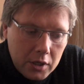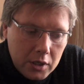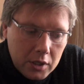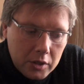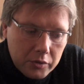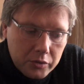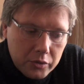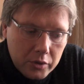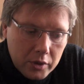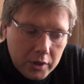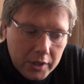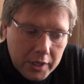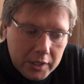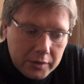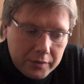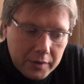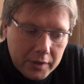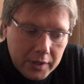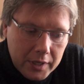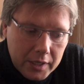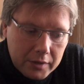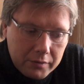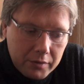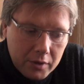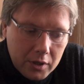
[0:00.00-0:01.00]
If you're a
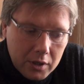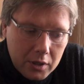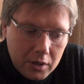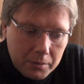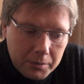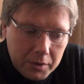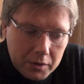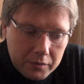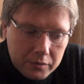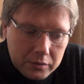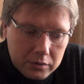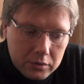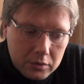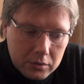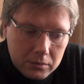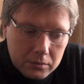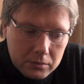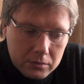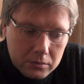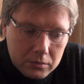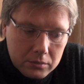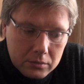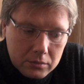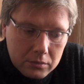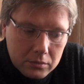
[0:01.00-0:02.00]
Latvian Latvian coming
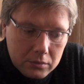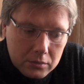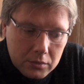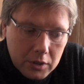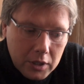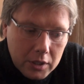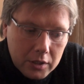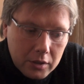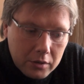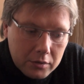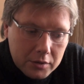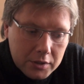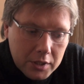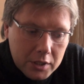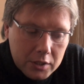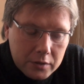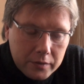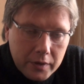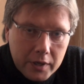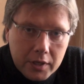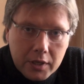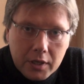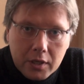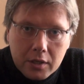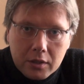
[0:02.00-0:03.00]
from, I don't know,
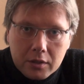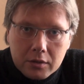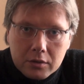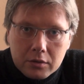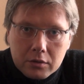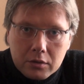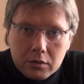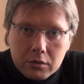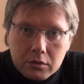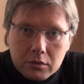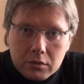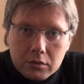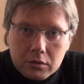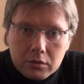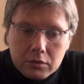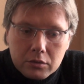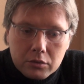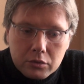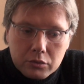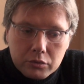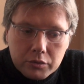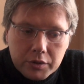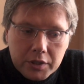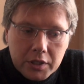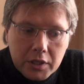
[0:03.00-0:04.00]
Cesvaine to,
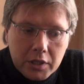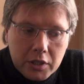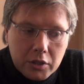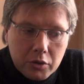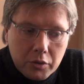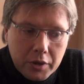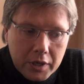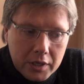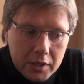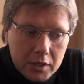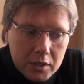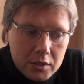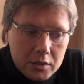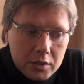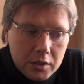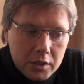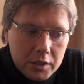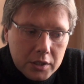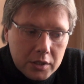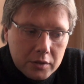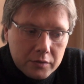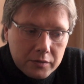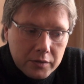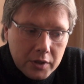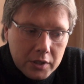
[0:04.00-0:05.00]
to Riga, you can
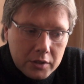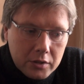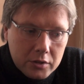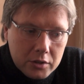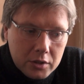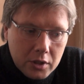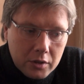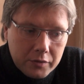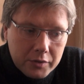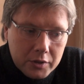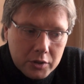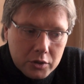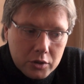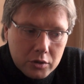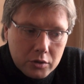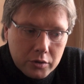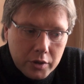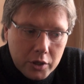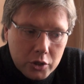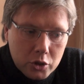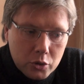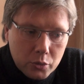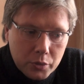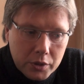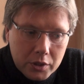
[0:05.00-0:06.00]
easily find yourself in a
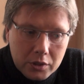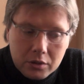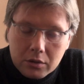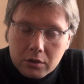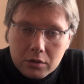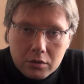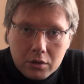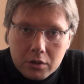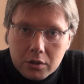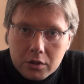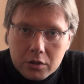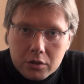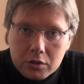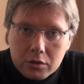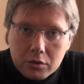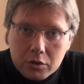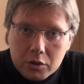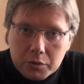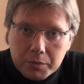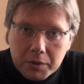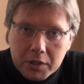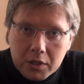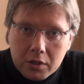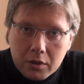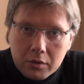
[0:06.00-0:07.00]
situation where you're not understood,
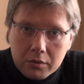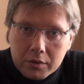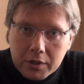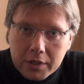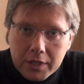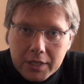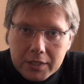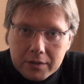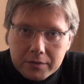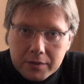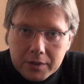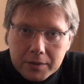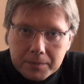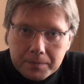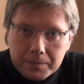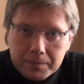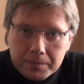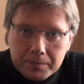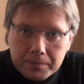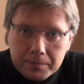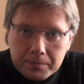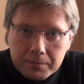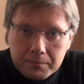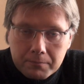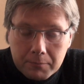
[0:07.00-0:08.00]
speaking only Latvian.
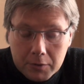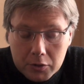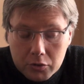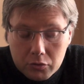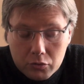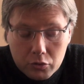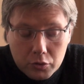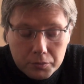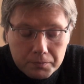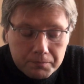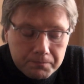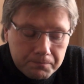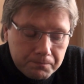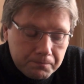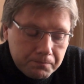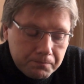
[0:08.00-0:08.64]
It's true.